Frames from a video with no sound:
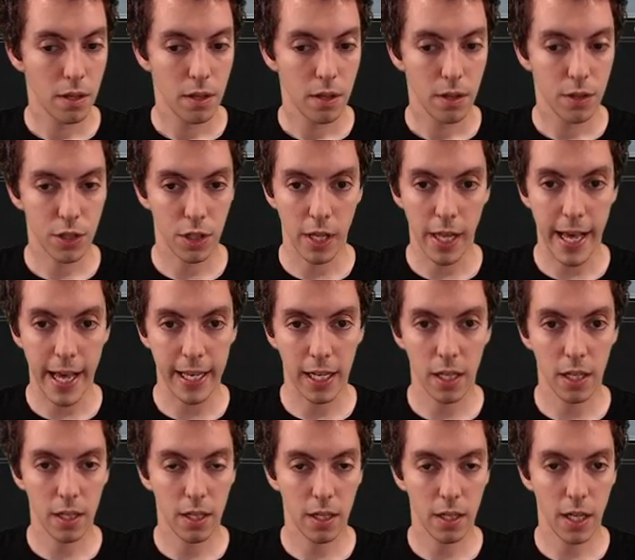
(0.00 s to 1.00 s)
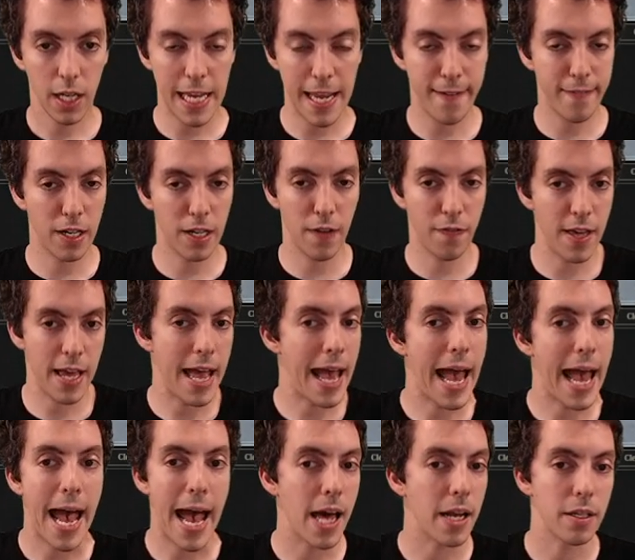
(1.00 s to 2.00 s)
So, like, even if they
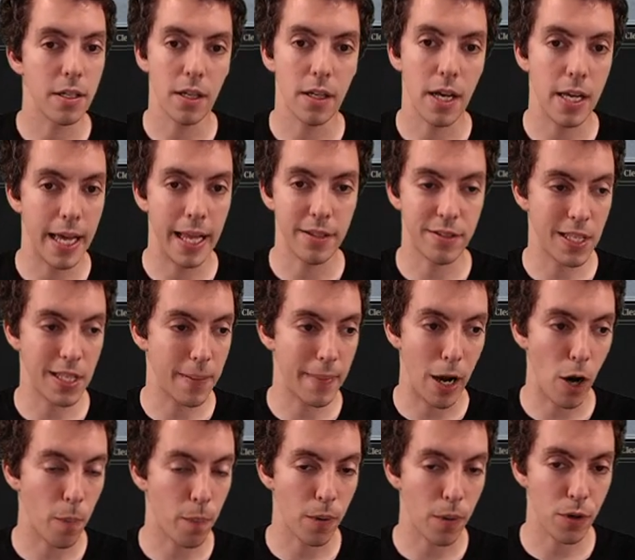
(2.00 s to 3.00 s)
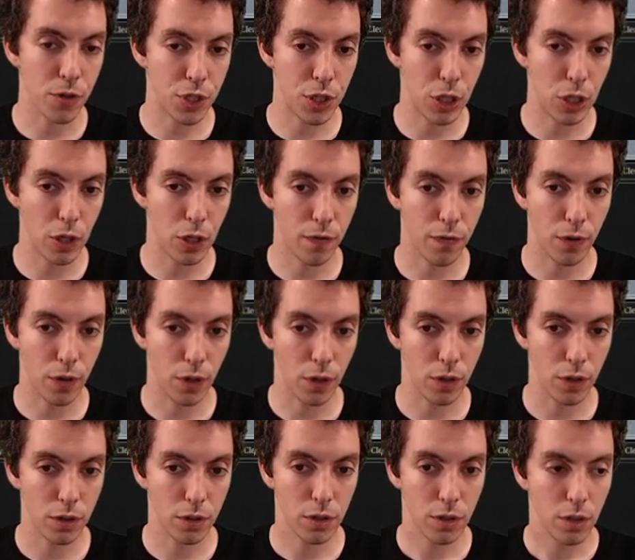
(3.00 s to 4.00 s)
had an end step outburst here
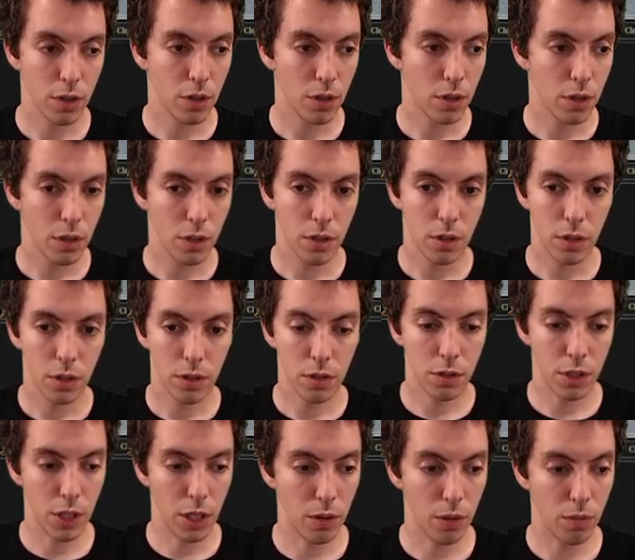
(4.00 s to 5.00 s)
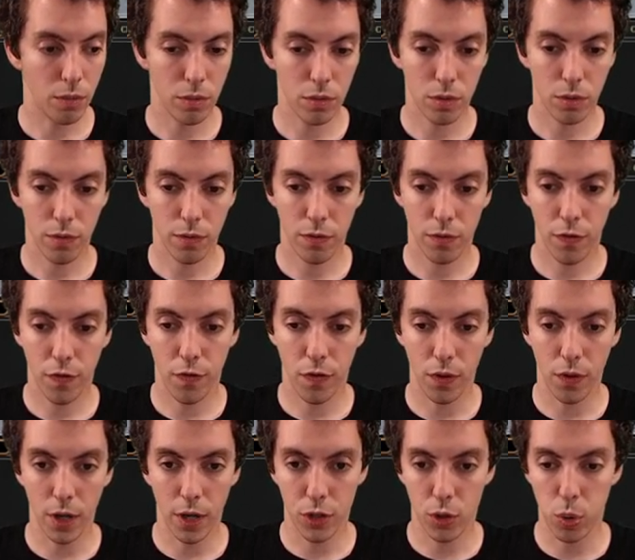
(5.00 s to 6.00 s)
for, you know,
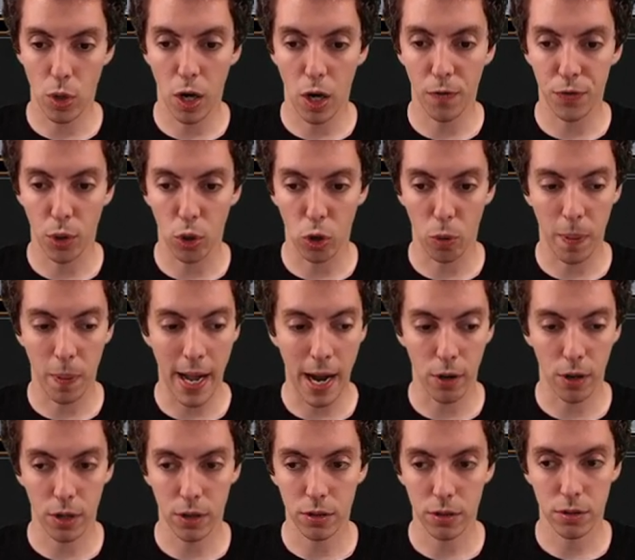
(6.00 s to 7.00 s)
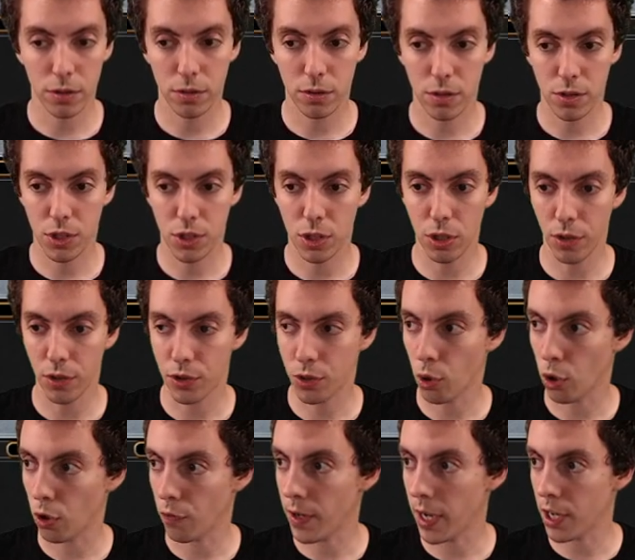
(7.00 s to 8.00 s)
for uh, 12 total power, still in
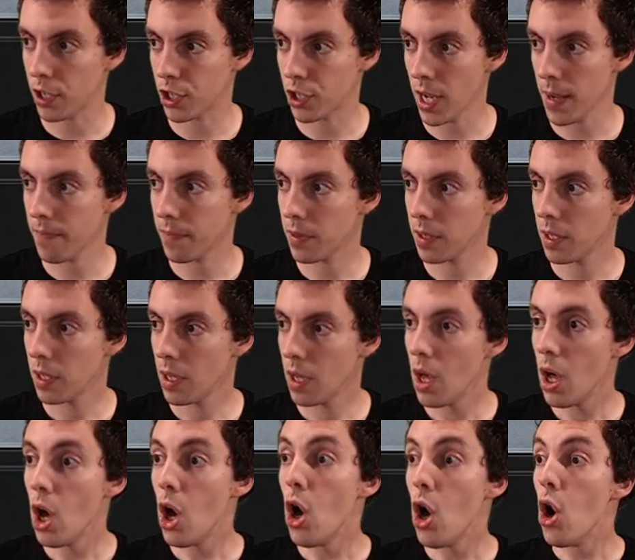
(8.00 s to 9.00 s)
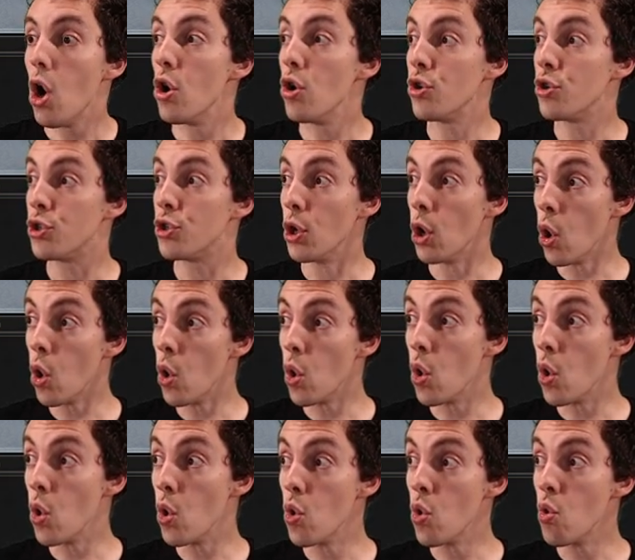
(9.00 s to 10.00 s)
total fine shape.
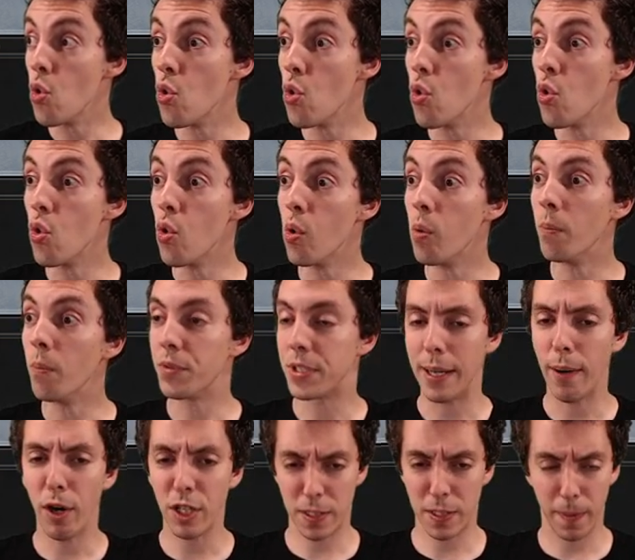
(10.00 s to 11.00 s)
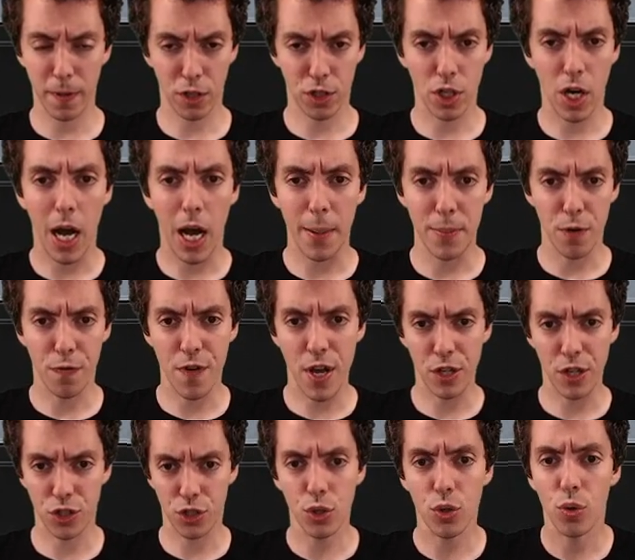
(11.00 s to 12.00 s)
Doom! Tell us about the time you
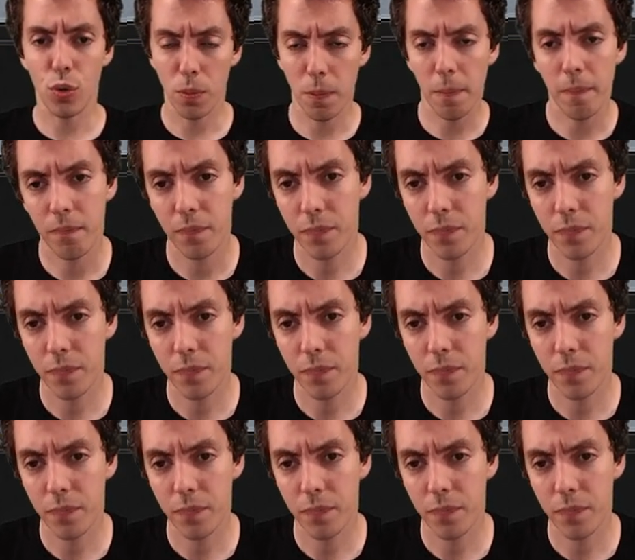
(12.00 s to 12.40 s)
faced Doom.